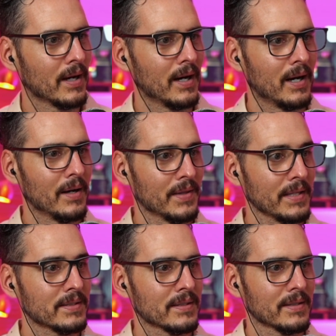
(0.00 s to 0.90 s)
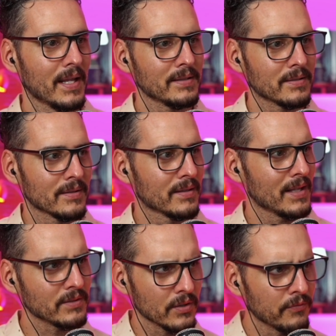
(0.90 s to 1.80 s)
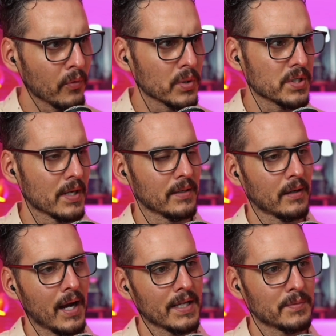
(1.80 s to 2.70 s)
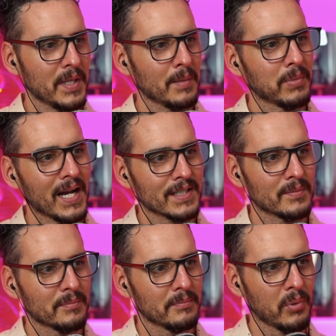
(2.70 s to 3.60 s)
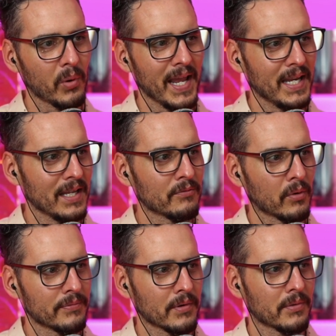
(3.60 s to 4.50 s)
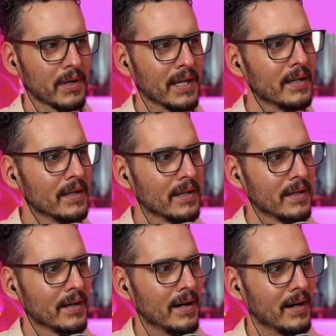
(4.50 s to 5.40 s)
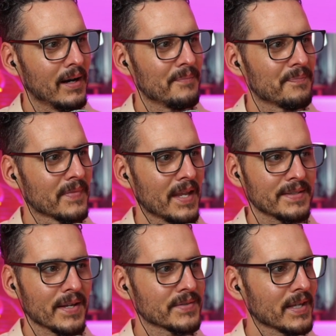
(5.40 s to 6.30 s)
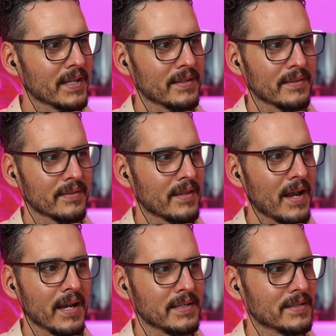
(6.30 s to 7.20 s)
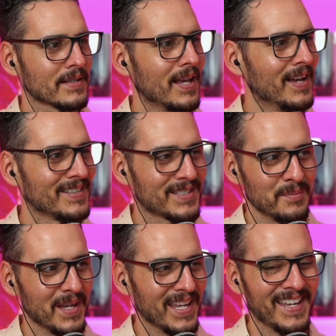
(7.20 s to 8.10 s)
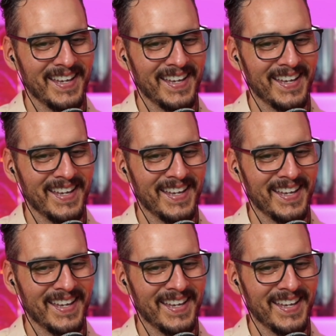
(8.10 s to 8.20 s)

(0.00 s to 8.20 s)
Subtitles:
That's unfortunate. Your ISP blocks port 80 and 443. That sounds like the 90s to me.